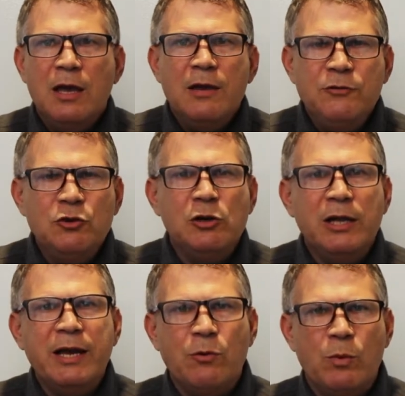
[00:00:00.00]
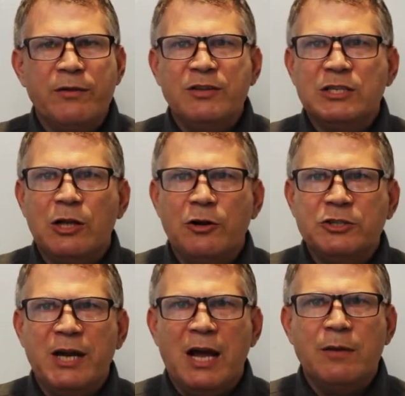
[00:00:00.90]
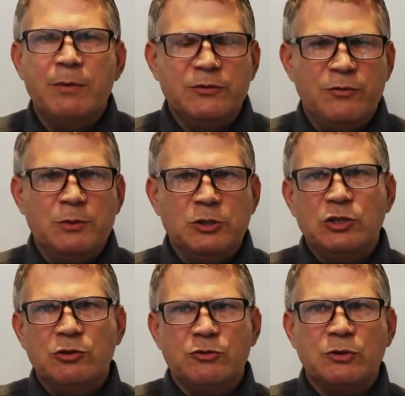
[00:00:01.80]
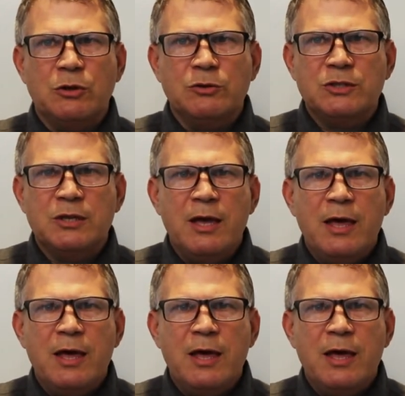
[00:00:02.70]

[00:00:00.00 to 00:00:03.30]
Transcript: If you click on one of these large documents from your search results,